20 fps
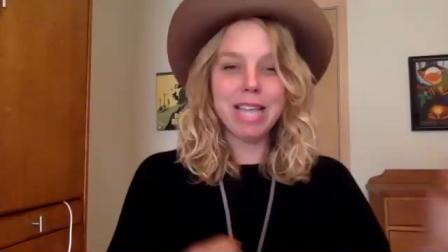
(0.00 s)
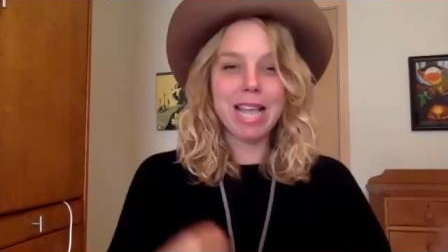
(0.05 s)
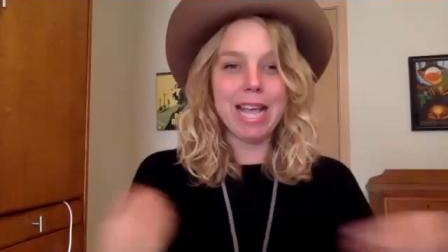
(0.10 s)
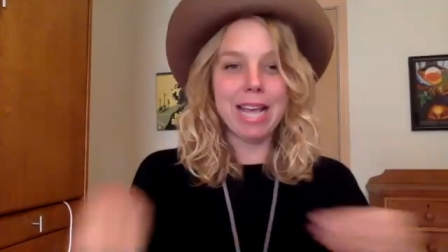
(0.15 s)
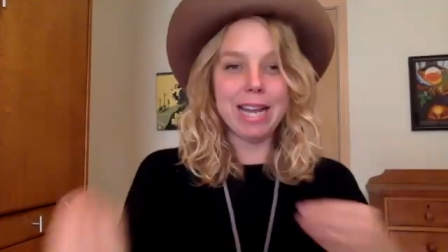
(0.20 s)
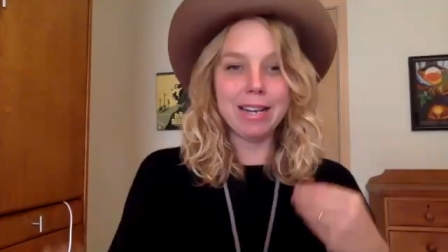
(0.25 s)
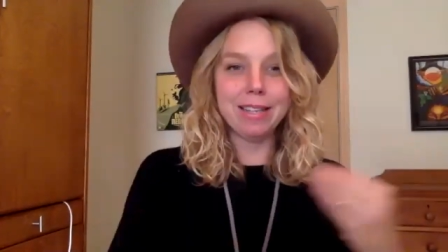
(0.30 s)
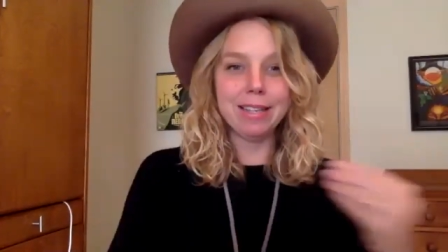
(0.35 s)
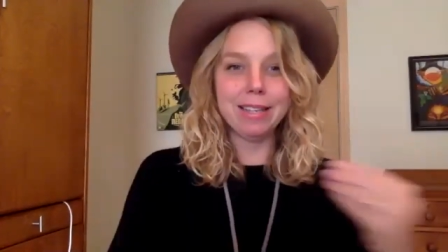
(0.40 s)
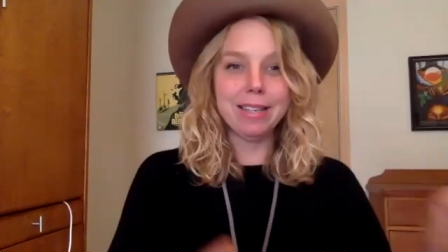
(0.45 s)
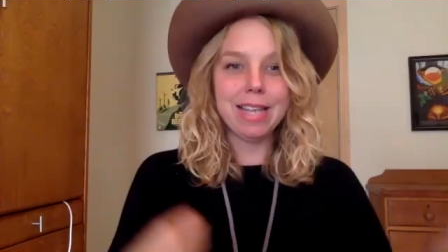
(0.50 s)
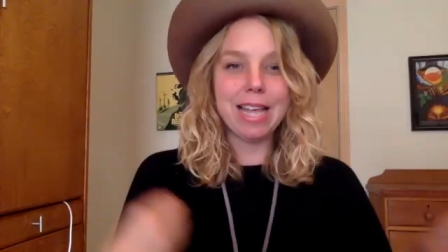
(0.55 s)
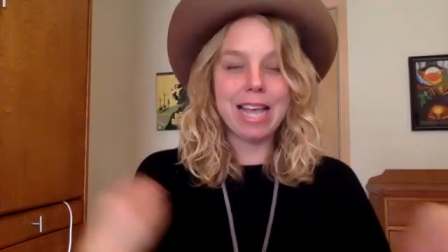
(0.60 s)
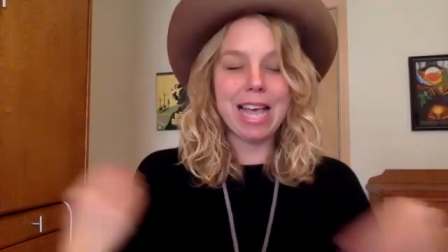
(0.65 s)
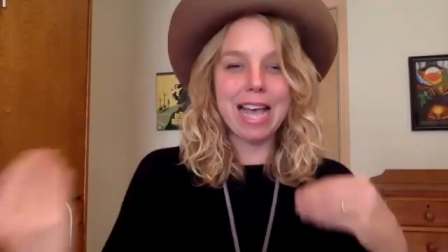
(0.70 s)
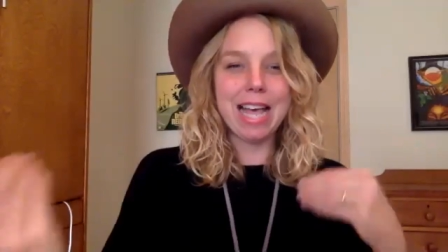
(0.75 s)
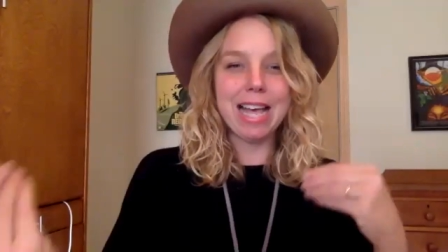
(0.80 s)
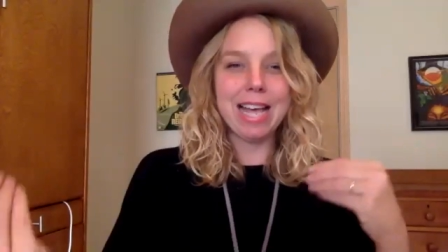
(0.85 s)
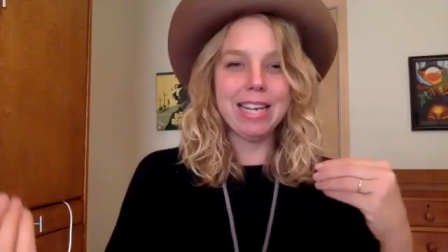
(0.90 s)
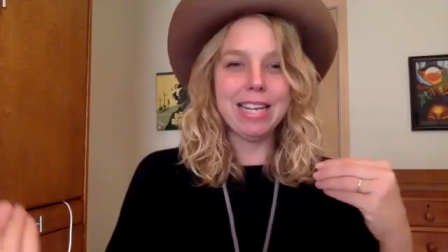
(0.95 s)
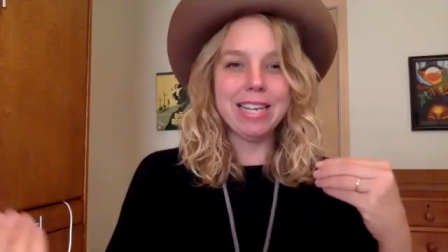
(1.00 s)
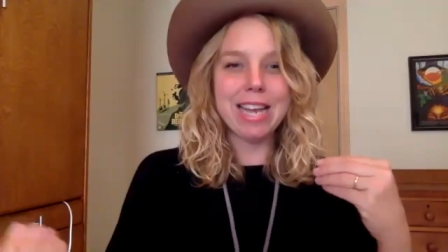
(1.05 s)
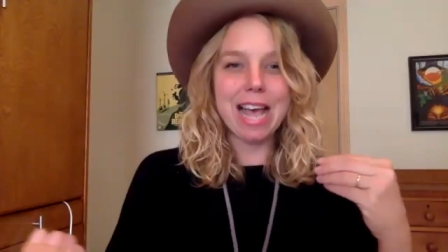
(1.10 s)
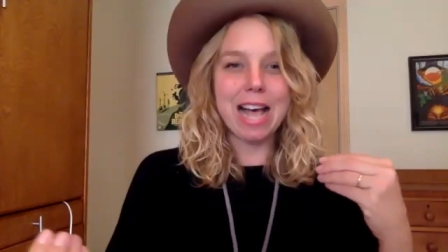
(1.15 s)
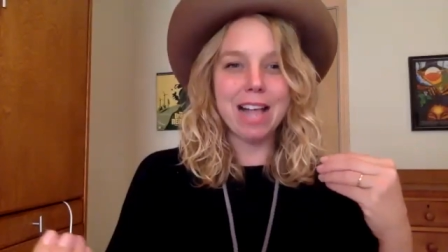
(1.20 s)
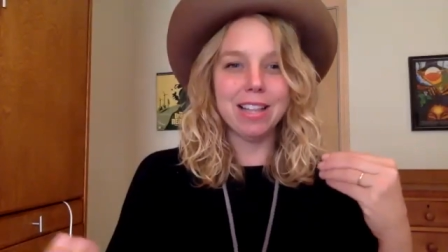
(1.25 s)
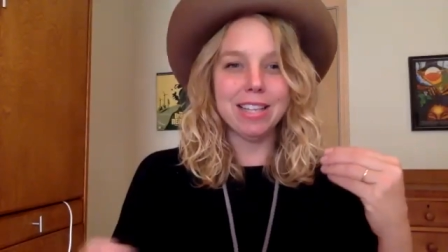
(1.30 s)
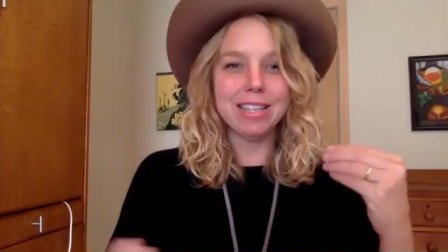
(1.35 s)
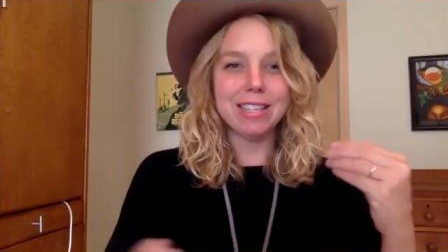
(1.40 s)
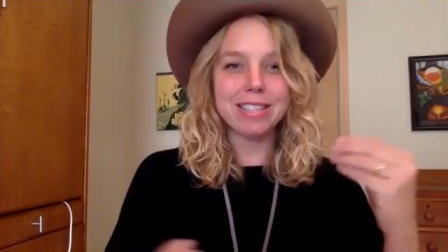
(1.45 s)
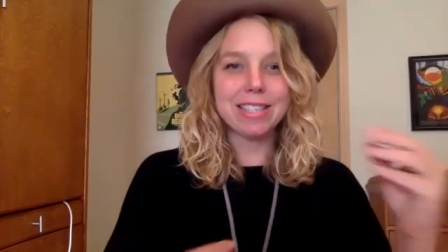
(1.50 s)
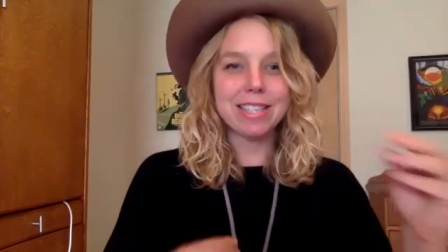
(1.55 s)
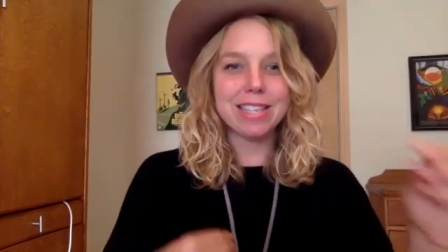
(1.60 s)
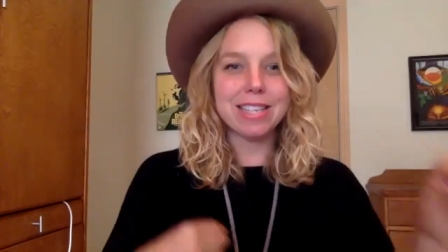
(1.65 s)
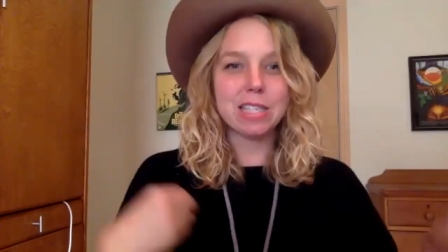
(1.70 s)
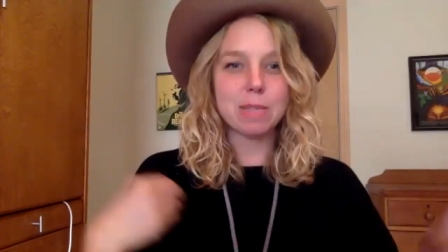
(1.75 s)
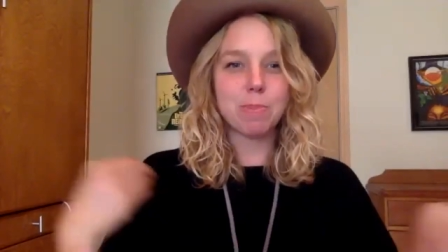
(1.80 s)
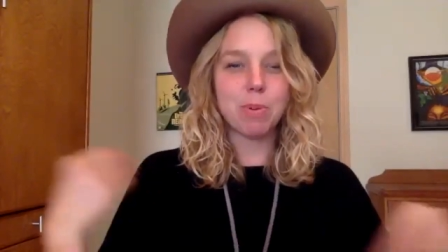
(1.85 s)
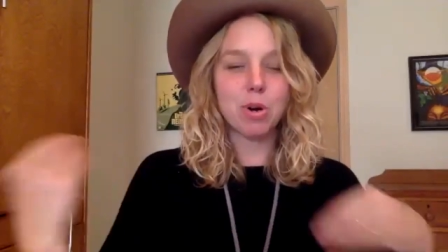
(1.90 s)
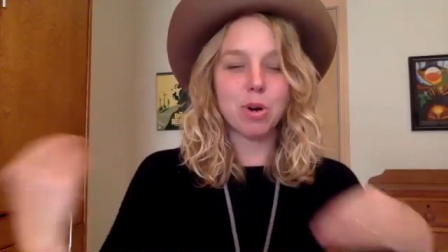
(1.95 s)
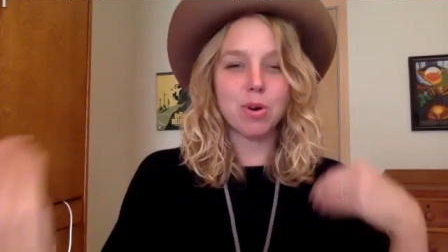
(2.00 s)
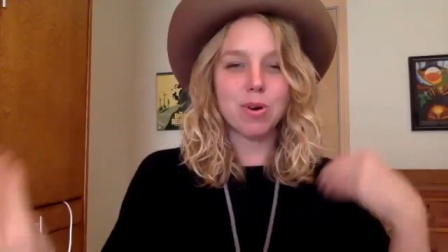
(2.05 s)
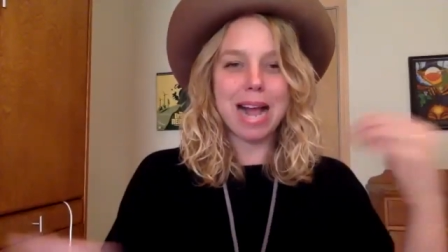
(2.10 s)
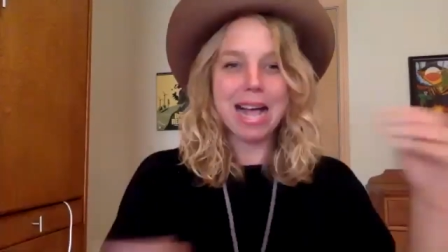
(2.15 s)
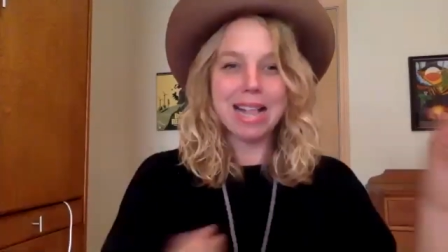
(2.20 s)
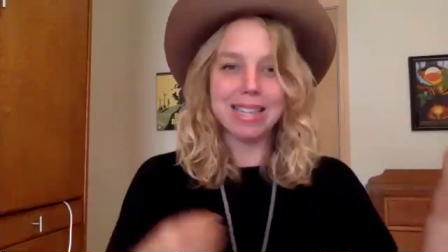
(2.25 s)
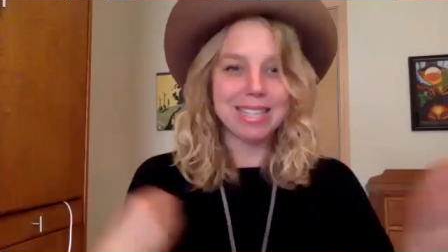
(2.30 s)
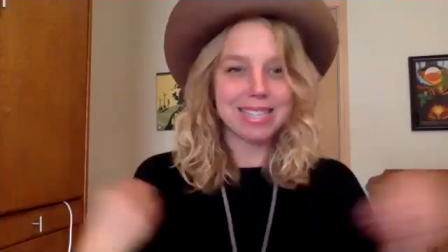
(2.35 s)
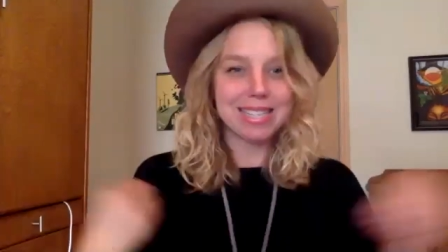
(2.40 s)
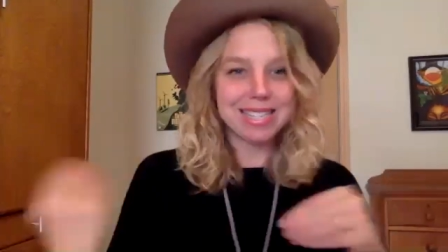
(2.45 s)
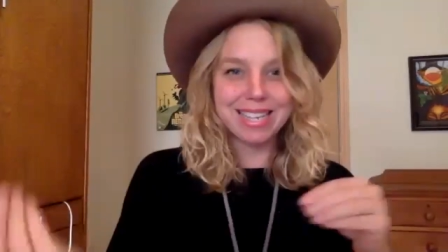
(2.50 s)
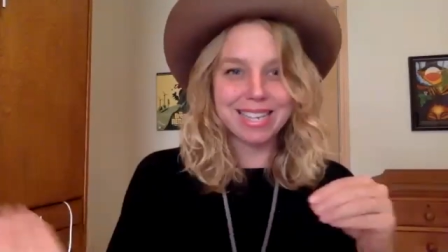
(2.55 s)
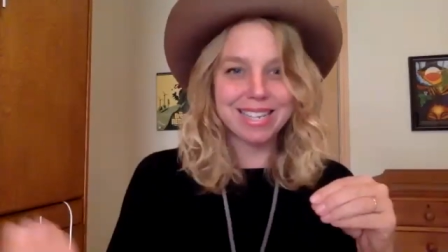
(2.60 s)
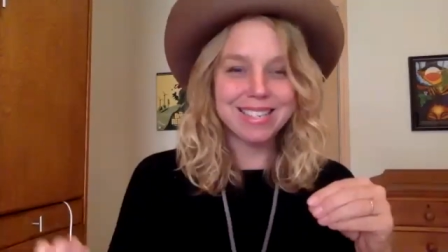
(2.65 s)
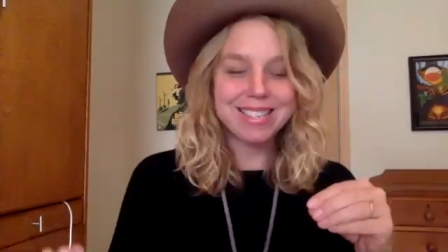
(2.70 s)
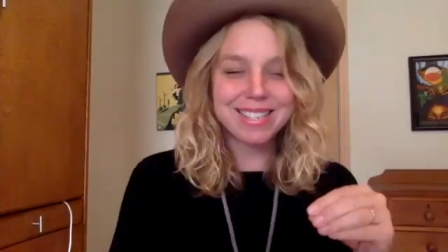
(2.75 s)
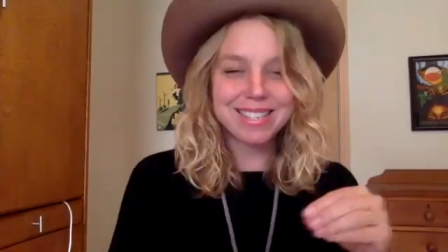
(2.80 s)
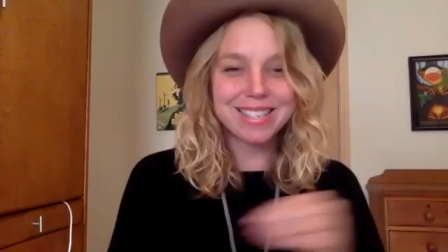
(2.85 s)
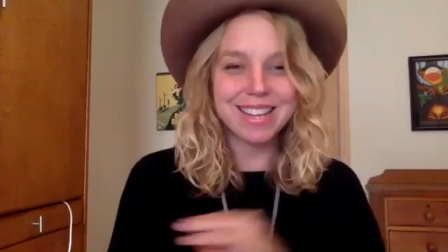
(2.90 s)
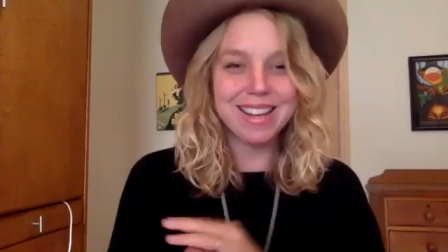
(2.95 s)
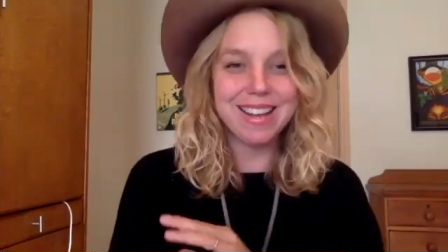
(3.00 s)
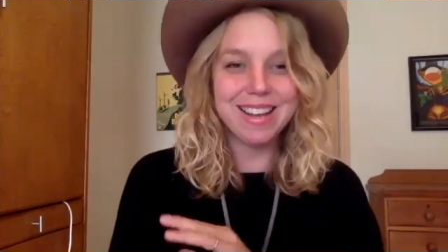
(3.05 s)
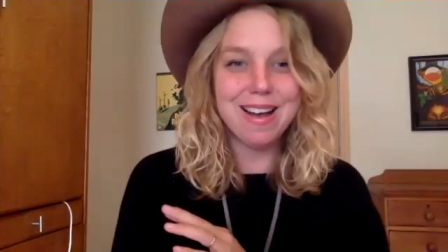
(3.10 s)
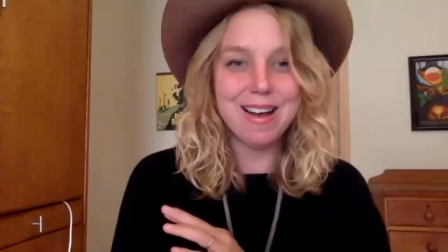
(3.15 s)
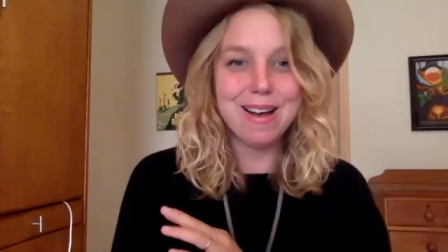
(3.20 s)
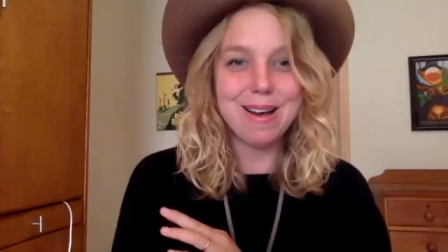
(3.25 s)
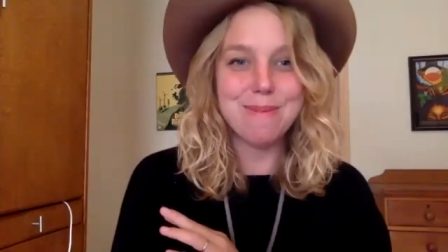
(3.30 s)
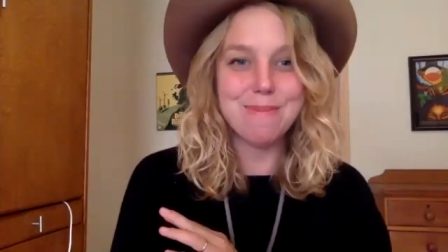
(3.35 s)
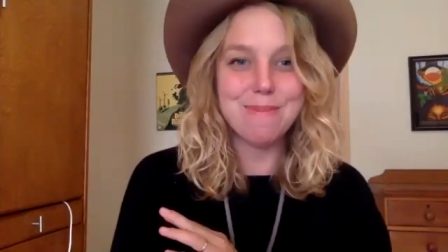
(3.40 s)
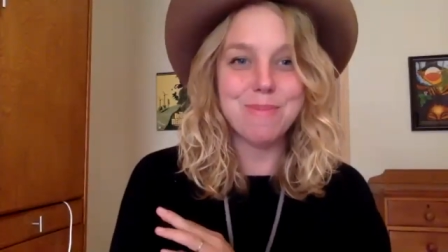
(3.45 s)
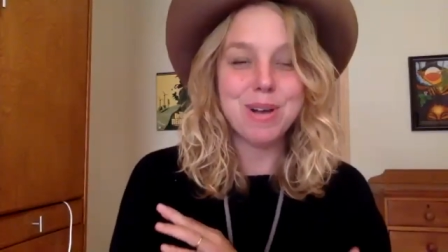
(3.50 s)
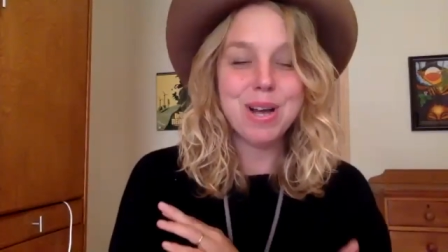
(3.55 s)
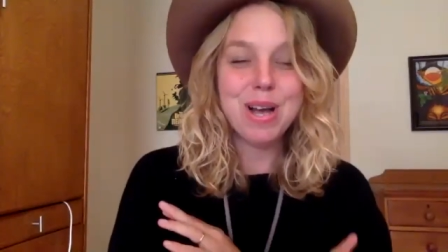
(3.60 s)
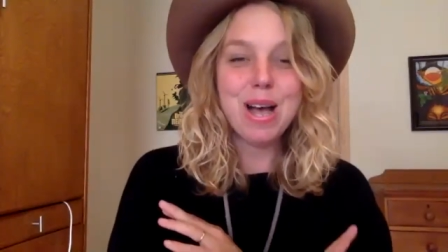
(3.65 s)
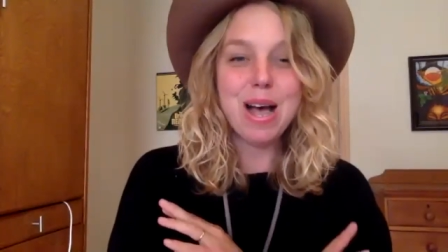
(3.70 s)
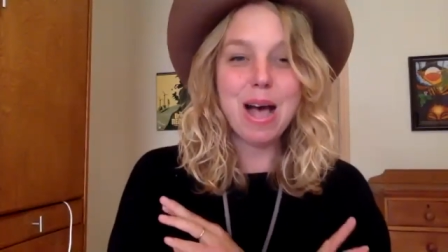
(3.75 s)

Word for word: anal- analysis paralysis um,